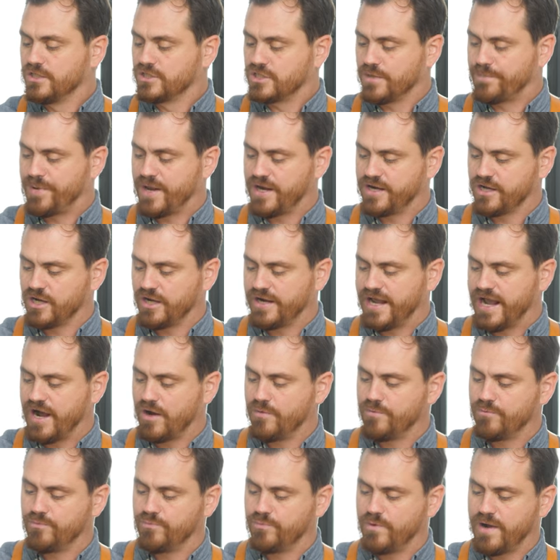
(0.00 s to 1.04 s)
Depending on
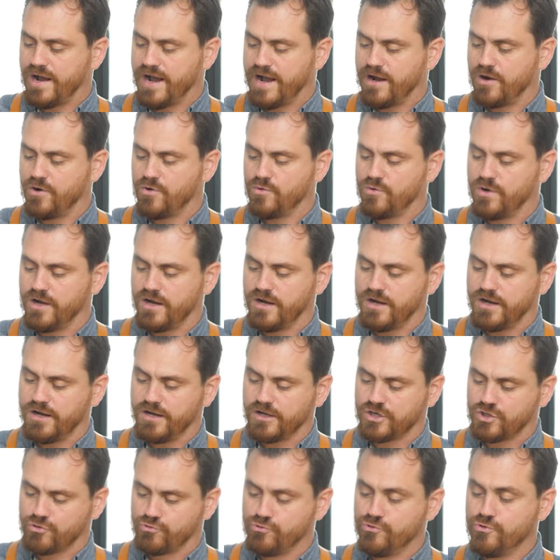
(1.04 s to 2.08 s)
how, how uh,
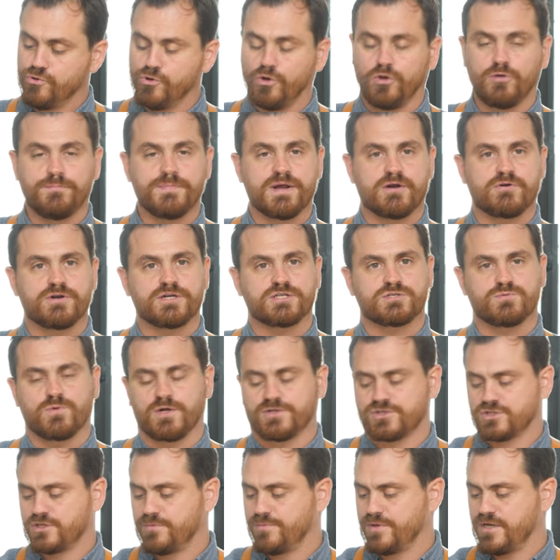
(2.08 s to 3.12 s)
cruel Marius
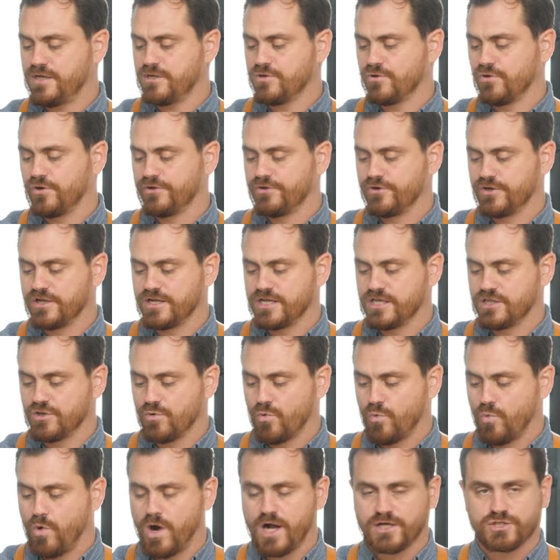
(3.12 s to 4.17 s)
wants to be, you'll, you either
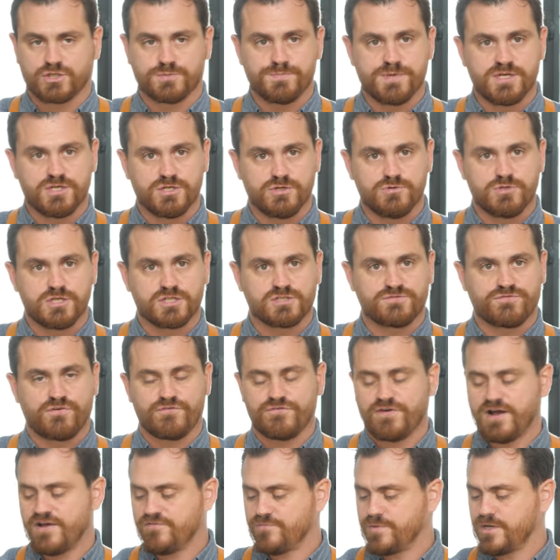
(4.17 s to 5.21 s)
watch me do this for
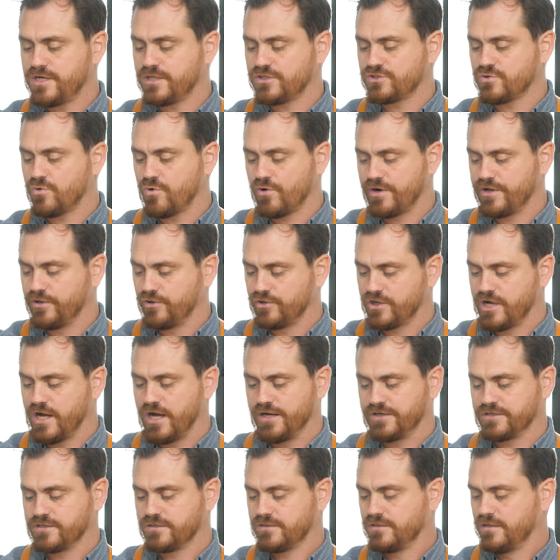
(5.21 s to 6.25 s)
five minutes or he'll
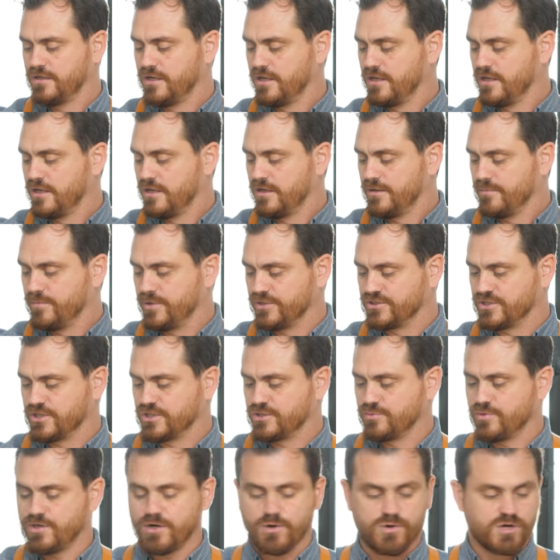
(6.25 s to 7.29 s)
cut. But
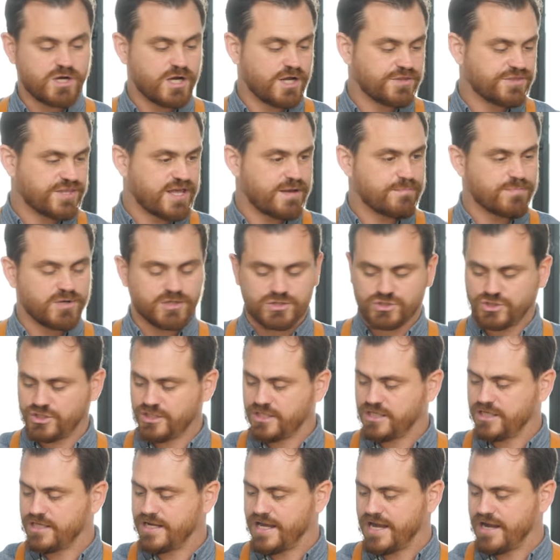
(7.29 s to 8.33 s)
since we don't cut that much
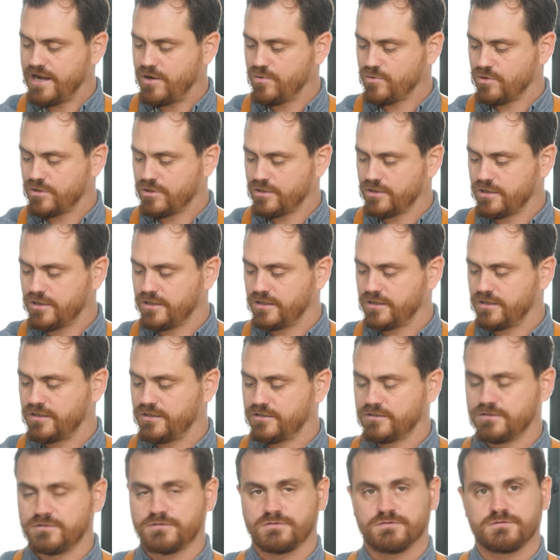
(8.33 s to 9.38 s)
in our, uh,
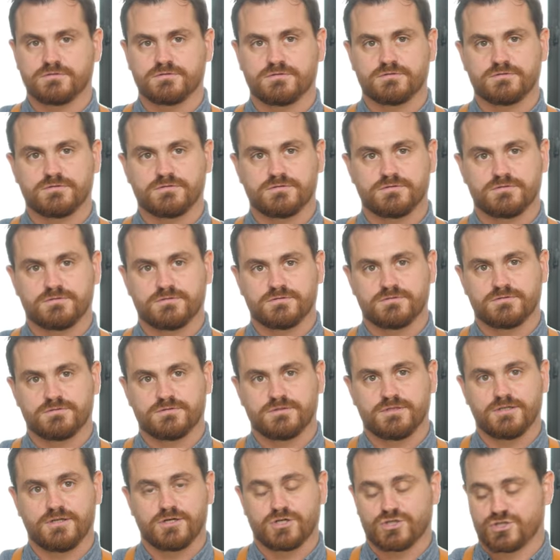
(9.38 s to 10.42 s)

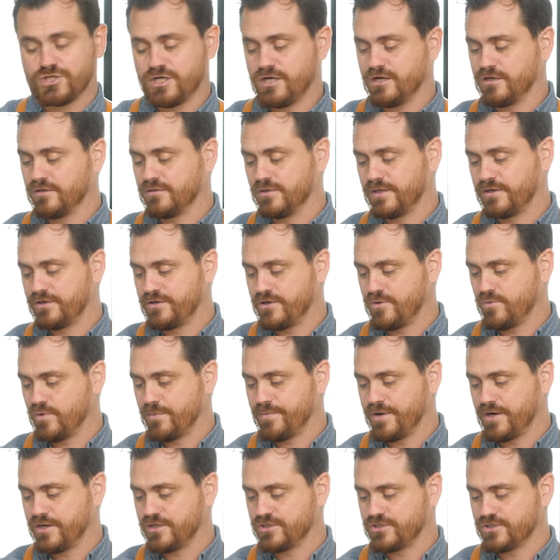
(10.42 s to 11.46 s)
in our show, I don't know what
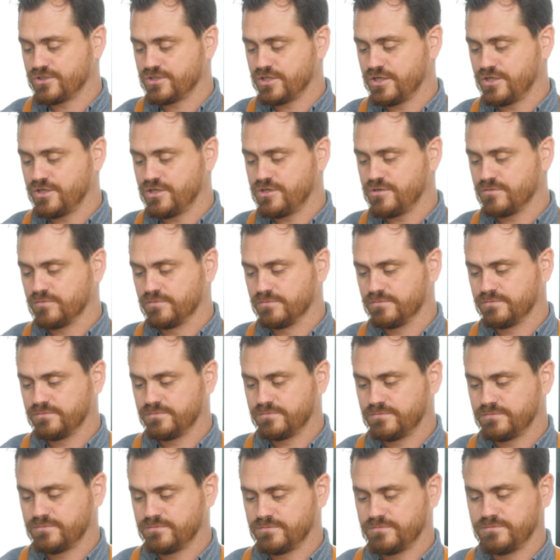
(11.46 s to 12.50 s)
Marius is gonna do.
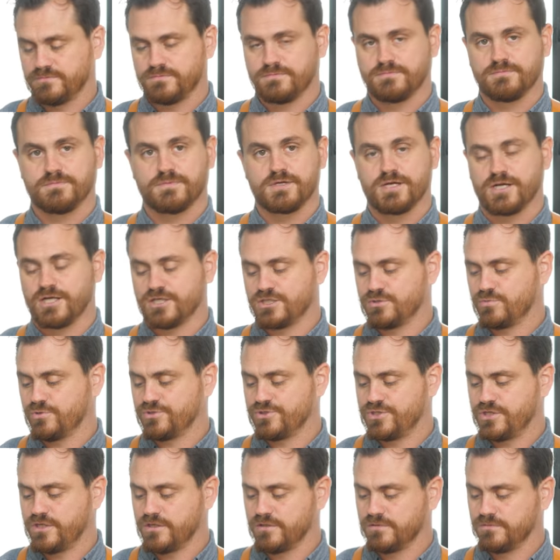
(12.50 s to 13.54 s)
I guess we'll
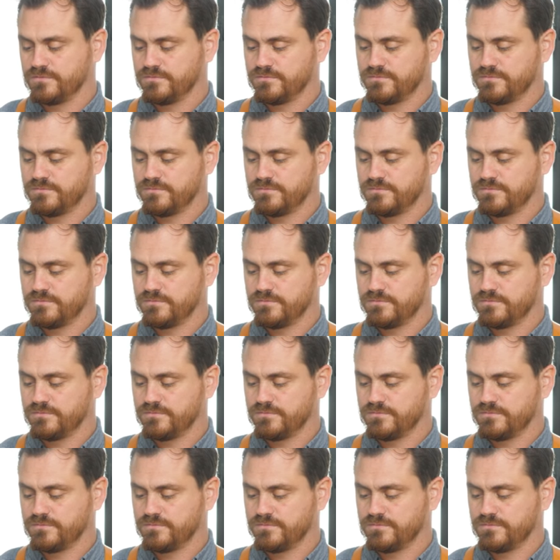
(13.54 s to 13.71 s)
see.